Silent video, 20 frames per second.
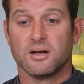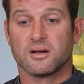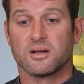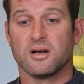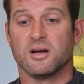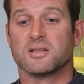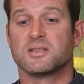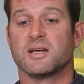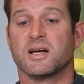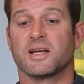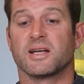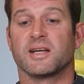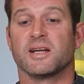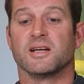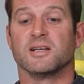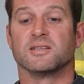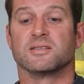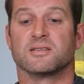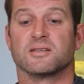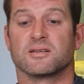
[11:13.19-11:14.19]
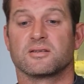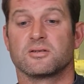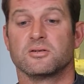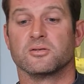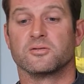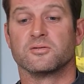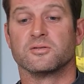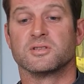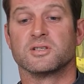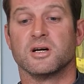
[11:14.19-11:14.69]
got to take it as a
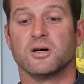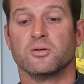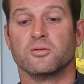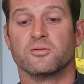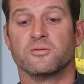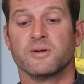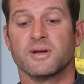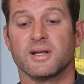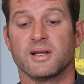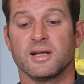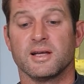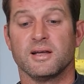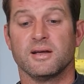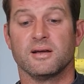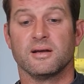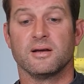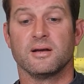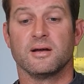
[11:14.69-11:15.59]
good result, really.